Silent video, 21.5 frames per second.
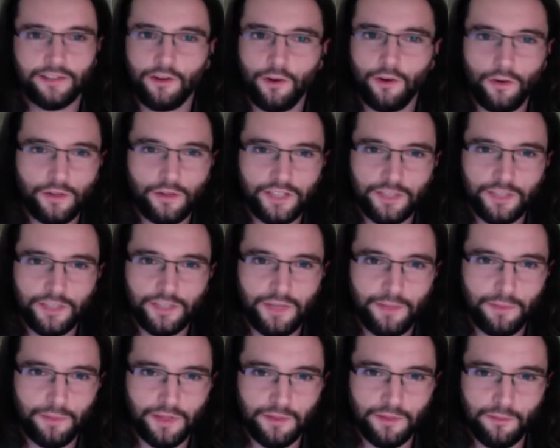all these
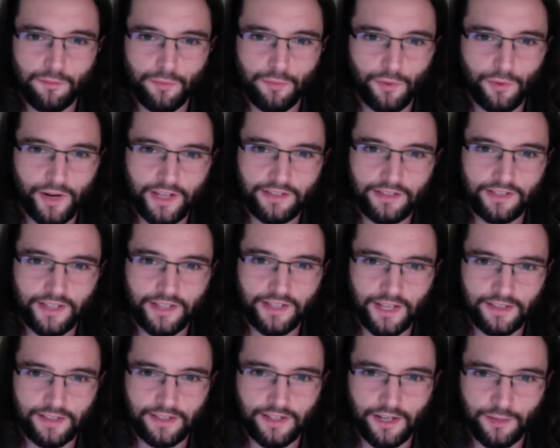people embracing
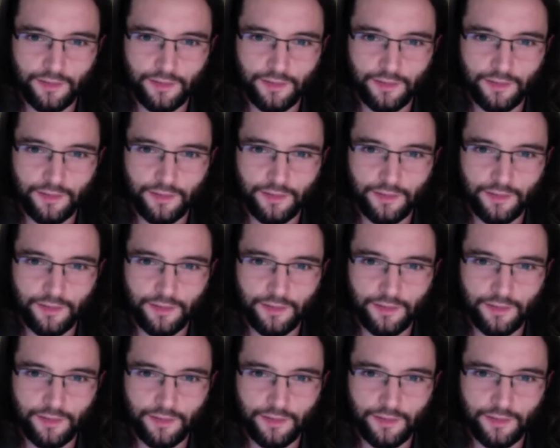at the